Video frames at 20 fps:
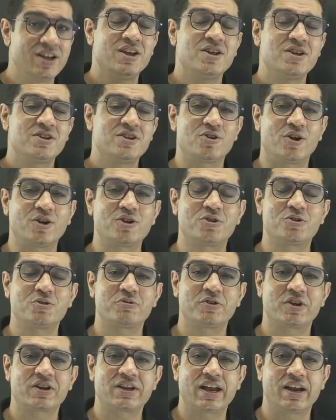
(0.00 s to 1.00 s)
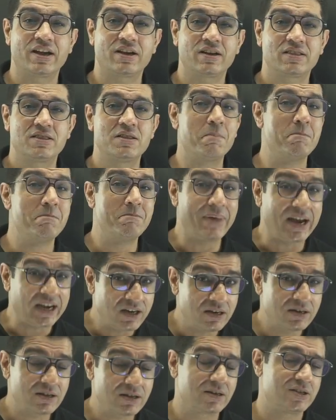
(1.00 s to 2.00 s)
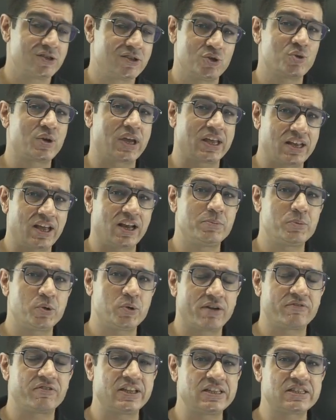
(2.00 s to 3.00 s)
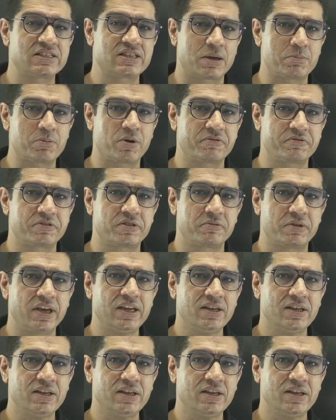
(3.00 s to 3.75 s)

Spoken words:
not to forget the mentors who can help you every step of the way.